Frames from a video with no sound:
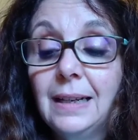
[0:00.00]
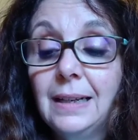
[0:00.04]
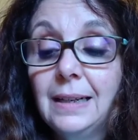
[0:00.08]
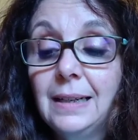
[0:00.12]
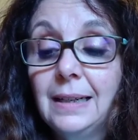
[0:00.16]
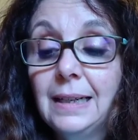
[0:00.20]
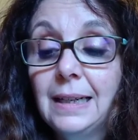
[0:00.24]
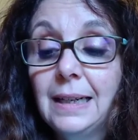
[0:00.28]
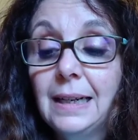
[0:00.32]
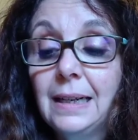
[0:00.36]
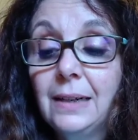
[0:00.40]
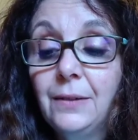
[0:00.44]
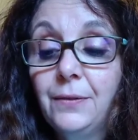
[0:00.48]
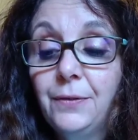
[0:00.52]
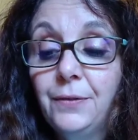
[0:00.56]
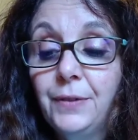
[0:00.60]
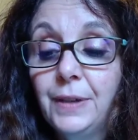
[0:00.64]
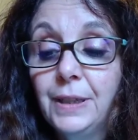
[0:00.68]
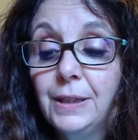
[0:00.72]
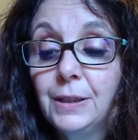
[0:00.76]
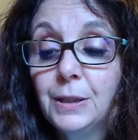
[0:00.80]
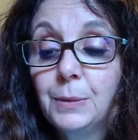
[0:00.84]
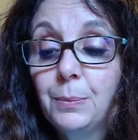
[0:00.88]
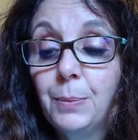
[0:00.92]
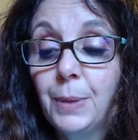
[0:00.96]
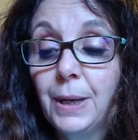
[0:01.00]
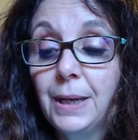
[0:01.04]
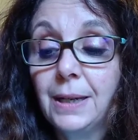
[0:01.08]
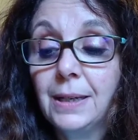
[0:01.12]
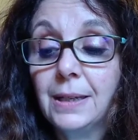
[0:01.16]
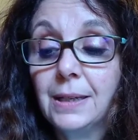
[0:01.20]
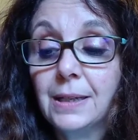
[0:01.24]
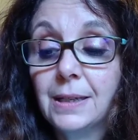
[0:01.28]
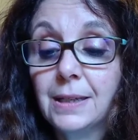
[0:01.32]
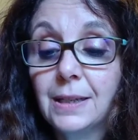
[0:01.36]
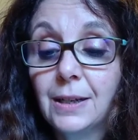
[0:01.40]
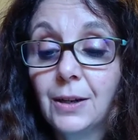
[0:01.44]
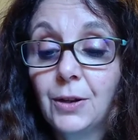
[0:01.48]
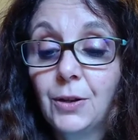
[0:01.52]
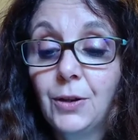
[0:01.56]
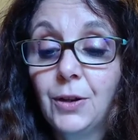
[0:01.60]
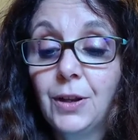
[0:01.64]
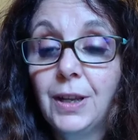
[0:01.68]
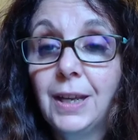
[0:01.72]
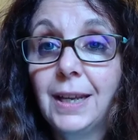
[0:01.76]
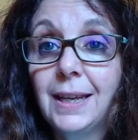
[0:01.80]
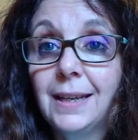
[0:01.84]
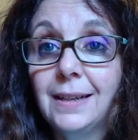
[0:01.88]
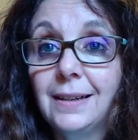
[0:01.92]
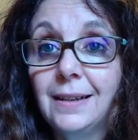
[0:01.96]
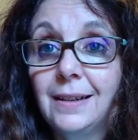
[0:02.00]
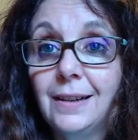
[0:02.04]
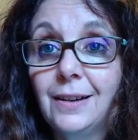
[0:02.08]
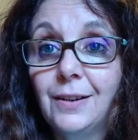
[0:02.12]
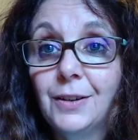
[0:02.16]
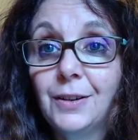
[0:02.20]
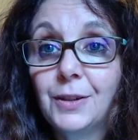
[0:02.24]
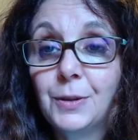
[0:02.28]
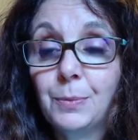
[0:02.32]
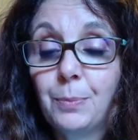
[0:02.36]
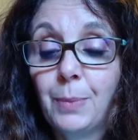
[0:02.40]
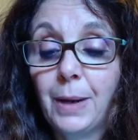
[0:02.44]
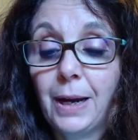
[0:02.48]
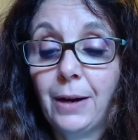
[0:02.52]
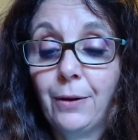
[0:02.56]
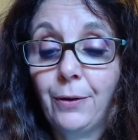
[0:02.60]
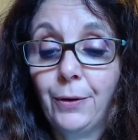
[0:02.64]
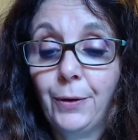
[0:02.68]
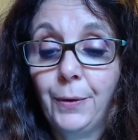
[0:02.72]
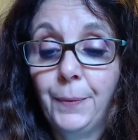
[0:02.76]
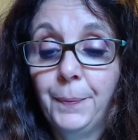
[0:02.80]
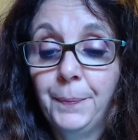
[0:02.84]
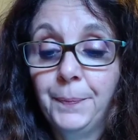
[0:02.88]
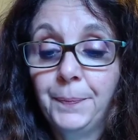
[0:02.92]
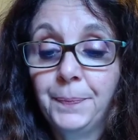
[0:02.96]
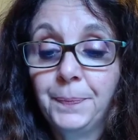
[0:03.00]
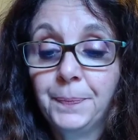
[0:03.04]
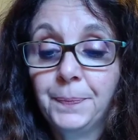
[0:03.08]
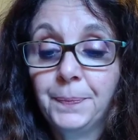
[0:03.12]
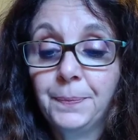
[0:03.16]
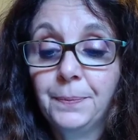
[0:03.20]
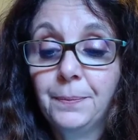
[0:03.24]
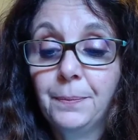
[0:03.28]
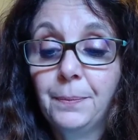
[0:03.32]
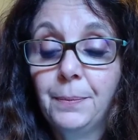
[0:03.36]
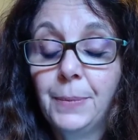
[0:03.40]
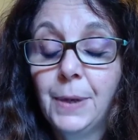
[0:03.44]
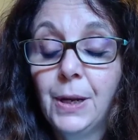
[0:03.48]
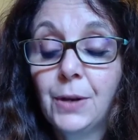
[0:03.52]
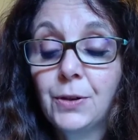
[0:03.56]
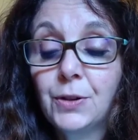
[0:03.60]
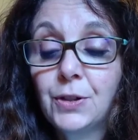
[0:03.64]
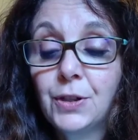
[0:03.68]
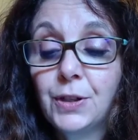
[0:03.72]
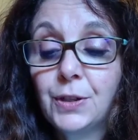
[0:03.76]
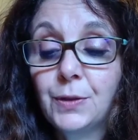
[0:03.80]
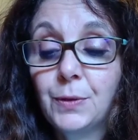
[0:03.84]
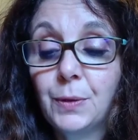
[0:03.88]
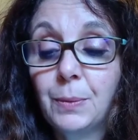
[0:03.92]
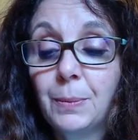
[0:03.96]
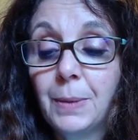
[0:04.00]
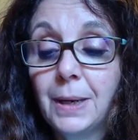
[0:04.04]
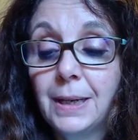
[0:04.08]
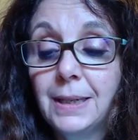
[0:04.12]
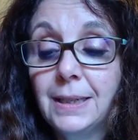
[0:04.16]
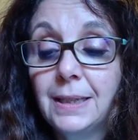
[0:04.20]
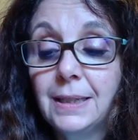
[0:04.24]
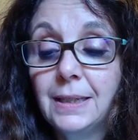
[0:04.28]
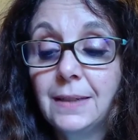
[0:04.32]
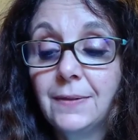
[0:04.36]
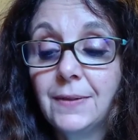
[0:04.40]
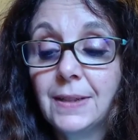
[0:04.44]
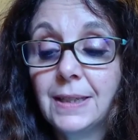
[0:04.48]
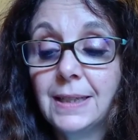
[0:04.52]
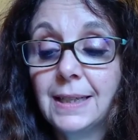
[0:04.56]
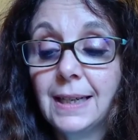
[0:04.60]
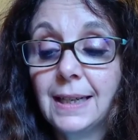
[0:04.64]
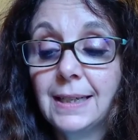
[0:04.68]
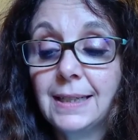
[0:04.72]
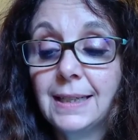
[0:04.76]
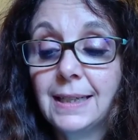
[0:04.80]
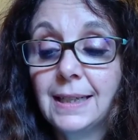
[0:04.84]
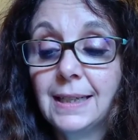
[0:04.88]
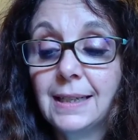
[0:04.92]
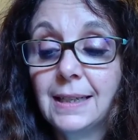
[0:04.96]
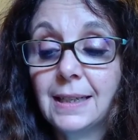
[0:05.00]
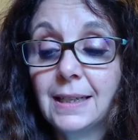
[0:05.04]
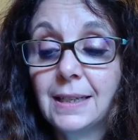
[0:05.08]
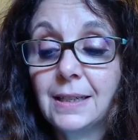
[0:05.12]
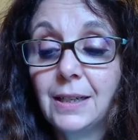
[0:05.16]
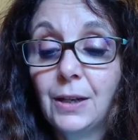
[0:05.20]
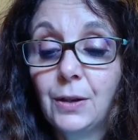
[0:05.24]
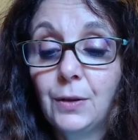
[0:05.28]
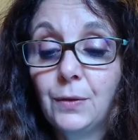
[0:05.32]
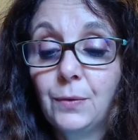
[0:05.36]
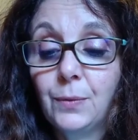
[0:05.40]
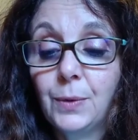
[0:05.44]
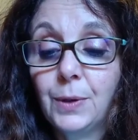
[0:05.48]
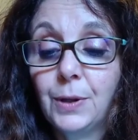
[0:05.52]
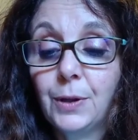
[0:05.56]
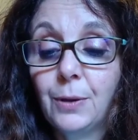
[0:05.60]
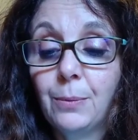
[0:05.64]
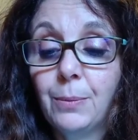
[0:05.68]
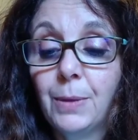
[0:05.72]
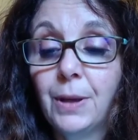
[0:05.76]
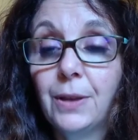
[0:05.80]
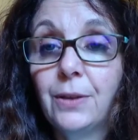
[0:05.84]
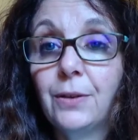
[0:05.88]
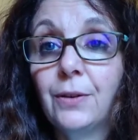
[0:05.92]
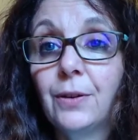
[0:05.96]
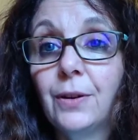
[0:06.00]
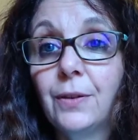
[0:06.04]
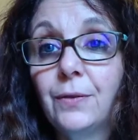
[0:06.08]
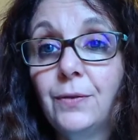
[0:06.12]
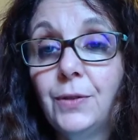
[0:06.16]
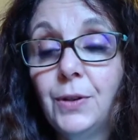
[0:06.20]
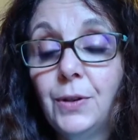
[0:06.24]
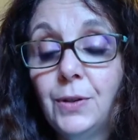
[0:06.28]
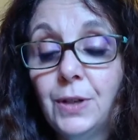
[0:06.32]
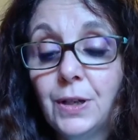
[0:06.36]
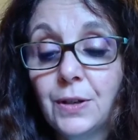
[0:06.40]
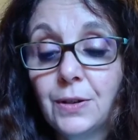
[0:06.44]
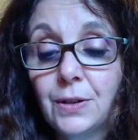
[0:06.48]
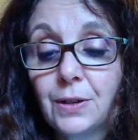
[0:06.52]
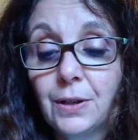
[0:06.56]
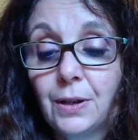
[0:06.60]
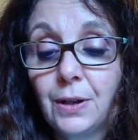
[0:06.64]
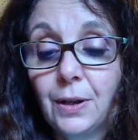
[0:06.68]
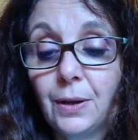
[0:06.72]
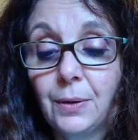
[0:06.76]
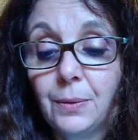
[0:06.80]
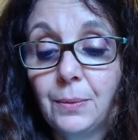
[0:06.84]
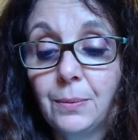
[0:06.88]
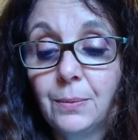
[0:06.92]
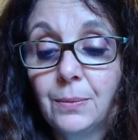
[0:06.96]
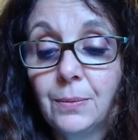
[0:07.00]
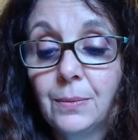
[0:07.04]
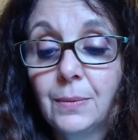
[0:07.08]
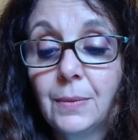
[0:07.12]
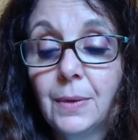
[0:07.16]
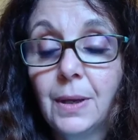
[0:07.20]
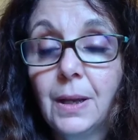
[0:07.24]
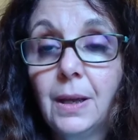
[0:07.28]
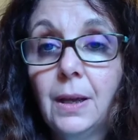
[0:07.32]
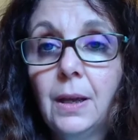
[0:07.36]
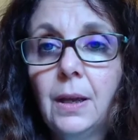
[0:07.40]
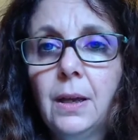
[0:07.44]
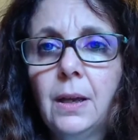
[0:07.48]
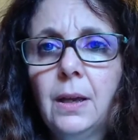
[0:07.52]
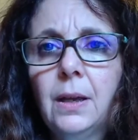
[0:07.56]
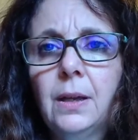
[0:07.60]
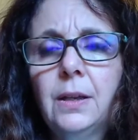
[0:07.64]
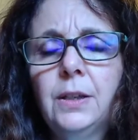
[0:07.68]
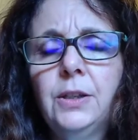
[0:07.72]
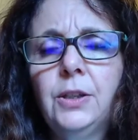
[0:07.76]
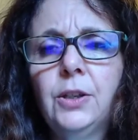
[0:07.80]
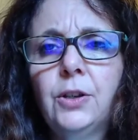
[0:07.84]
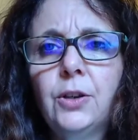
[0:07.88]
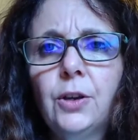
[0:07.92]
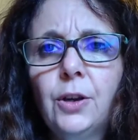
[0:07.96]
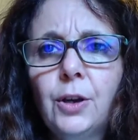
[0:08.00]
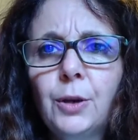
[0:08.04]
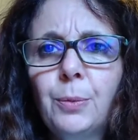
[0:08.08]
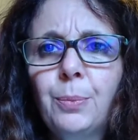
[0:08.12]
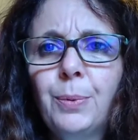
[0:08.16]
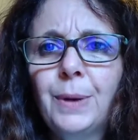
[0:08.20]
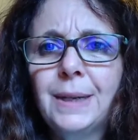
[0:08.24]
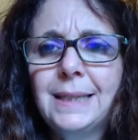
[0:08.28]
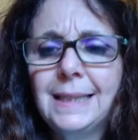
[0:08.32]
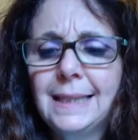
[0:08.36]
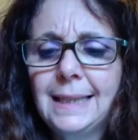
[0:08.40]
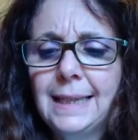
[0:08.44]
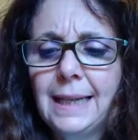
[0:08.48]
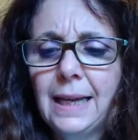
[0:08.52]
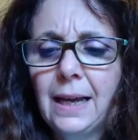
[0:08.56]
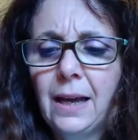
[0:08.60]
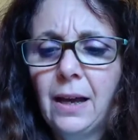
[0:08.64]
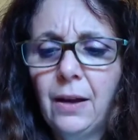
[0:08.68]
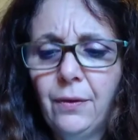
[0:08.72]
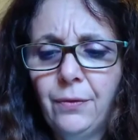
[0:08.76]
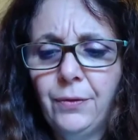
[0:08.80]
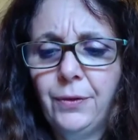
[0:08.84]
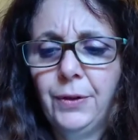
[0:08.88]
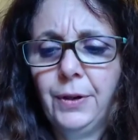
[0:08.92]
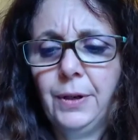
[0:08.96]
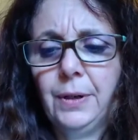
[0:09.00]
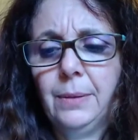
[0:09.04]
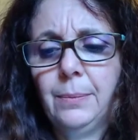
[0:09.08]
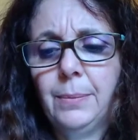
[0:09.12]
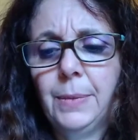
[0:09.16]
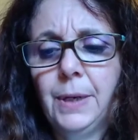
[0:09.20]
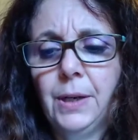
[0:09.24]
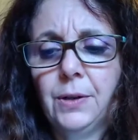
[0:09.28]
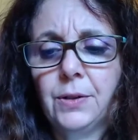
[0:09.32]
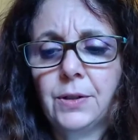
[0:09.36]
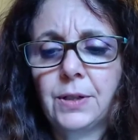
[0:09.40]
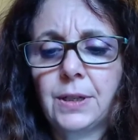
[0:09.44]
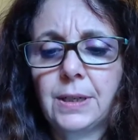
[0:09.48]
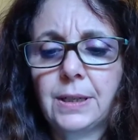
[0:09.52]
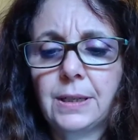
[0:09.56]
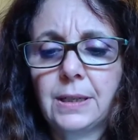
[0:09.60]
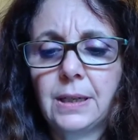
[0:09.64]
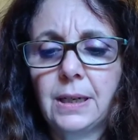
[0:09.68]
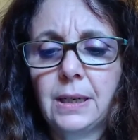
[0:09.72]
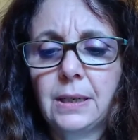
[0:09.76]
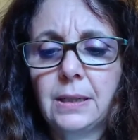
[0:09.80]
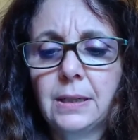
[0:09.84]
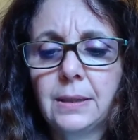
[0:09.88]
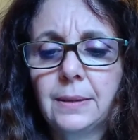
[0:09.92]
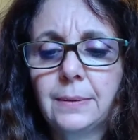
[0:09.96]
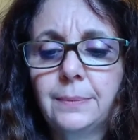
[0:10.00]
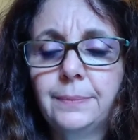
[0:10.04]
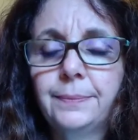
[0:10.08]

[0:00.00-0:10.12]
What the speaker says: Little filled buns, cooking in a large barrel. Blanche is reminded of standing at the stove with her mother a few years ago. You cook bread in the oven, Blanche had said.